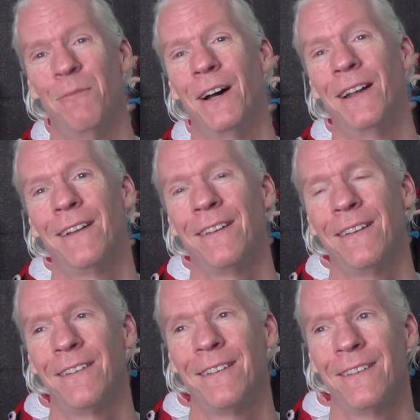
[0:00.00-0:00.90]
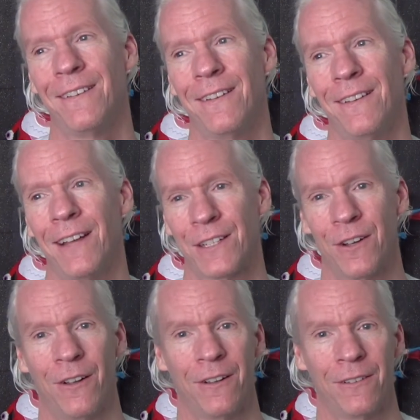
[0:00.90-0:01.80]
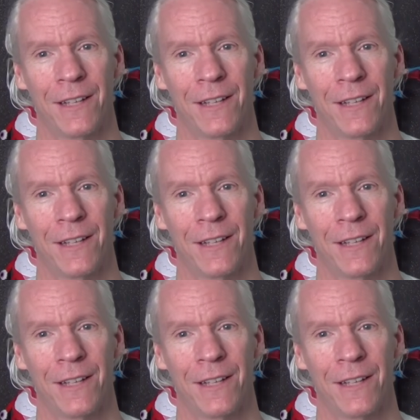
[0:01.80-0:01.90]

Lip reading: But that's all